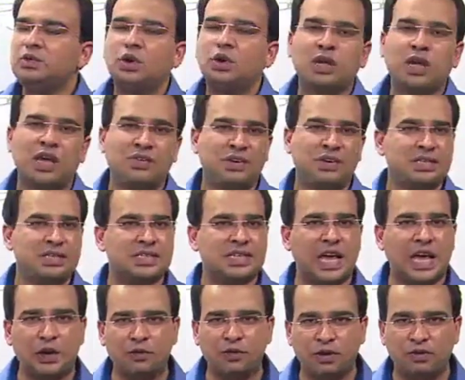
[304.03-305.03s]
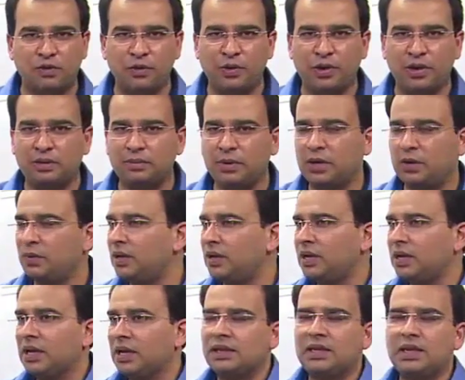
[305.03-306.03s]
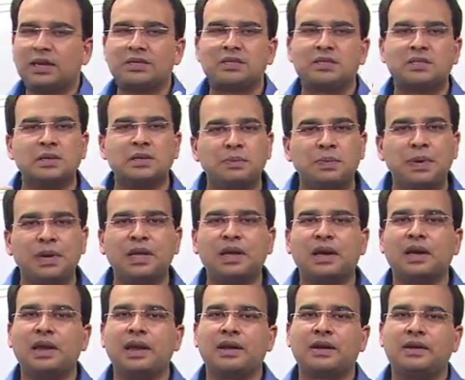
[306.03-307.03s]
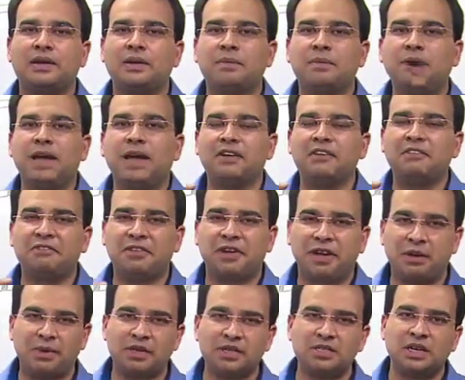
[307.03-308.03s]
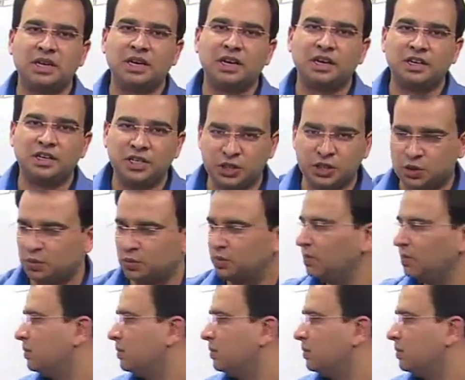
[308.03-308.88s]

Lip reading: not have any synovial fluid in between, they are simply connected by a fibrous tissue.